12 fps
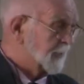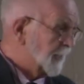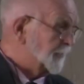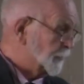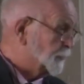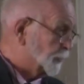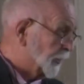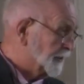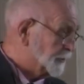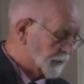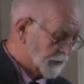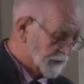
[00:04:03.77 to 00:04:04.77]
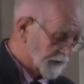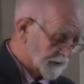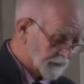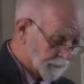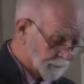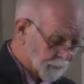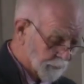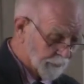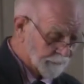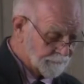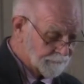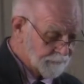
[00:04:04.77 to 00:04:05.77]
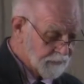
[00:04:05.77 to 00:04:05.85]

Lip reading: in the trenches, as it were,